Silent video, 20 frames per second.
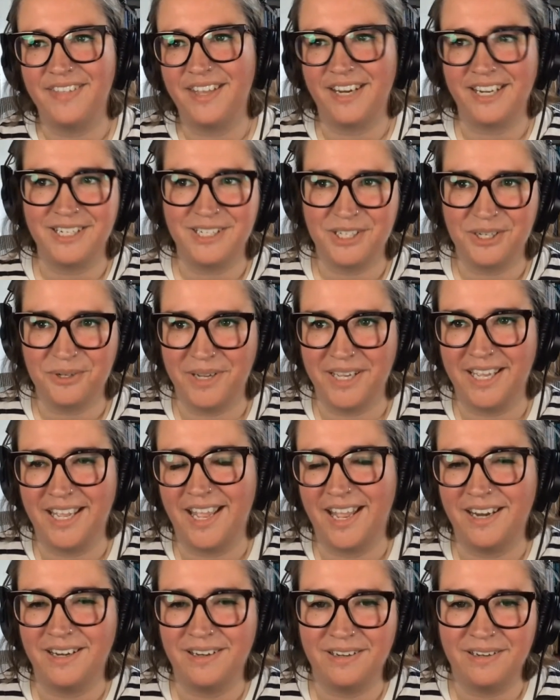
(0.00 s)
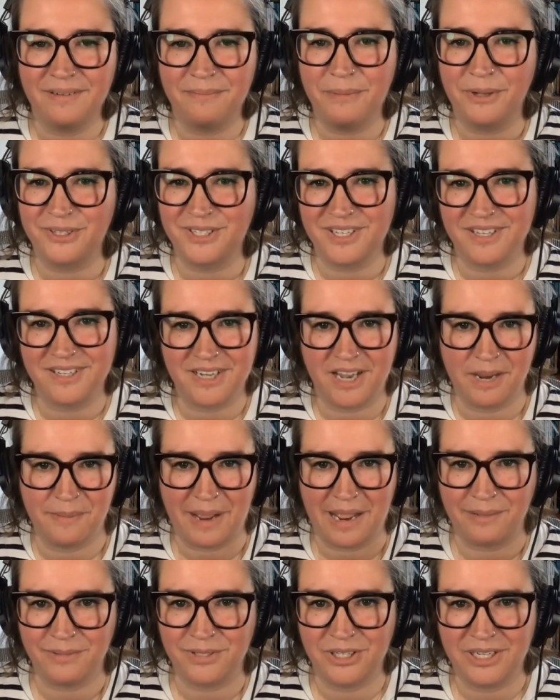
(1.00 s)
And then I do it, and most of
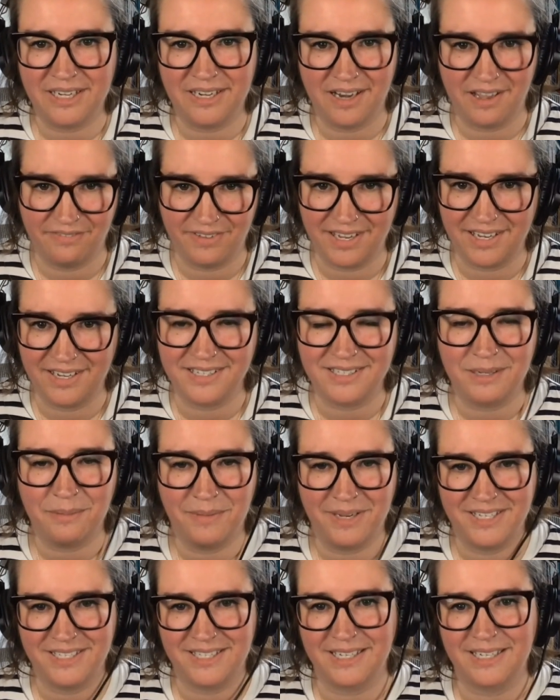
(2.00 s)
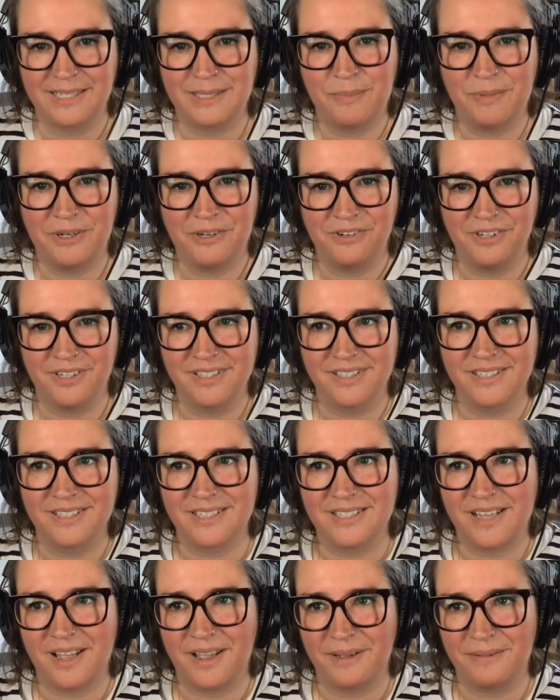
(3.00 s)
the time, I absolutely love it, and it's an amazing
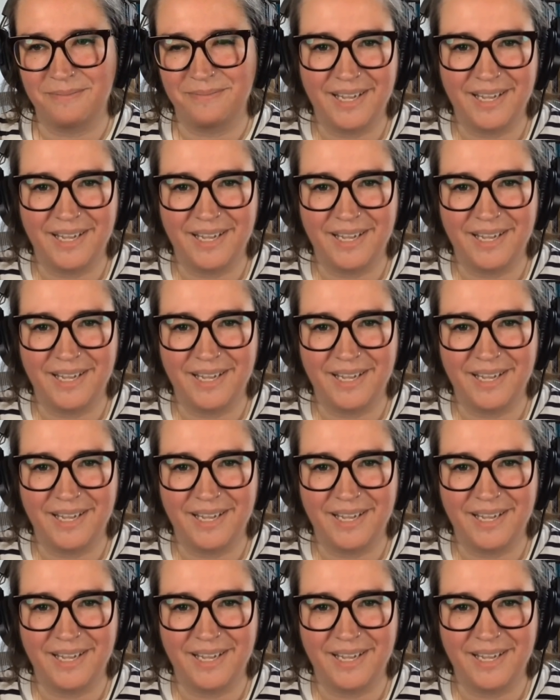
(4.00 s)
experience.